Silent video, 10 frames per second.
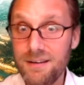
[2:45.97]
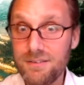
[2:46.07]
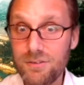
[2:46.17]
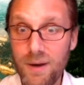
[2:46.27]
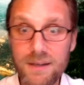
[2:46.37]

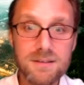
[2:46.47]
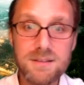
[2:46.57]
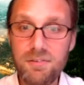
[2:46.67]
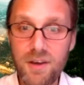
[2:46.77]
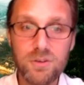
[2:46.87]
Again, to
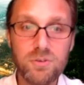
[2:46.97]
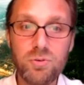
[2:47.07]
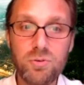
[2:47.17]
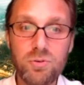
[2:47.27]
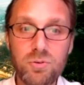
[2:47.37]
identify
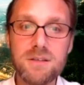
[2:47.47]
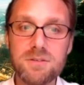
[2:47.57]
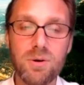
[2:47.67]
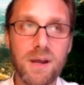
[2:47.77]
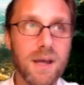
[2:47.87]
a tumor
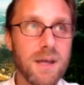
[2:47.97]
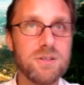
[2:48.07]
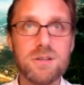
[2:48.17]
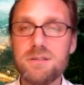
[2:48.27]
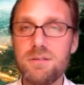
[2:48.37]
on an
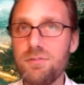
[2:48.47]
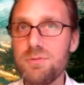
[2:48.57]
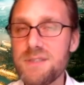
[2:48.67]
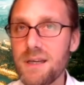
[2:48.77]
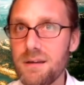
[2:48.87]
X-ray in
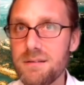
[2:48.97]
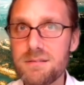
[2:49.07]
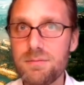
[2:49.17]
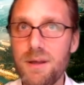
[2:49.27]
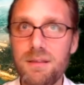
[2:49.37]
just a few
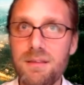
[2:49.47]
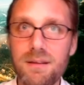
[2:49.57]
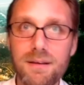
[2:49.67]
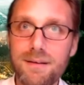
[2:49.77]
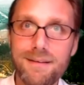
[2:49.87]
seconds
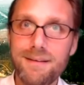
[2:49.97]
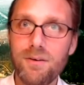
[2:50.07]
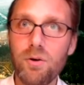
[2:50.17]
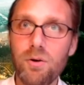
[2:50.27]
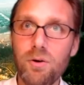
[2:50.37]
with
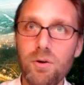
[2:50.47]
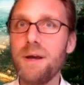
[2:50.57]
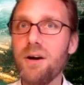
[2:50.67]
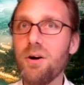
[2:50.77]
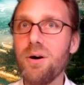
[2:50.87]

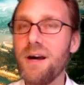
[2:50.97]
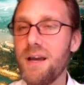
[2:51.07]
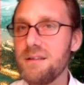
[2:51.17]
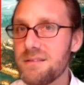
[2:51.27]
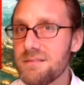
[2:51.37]
almost no
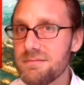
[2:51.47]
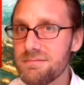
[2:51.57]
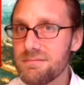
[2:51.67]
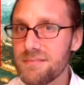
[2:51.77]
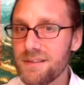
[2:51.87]
error
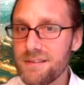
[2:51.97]
rate.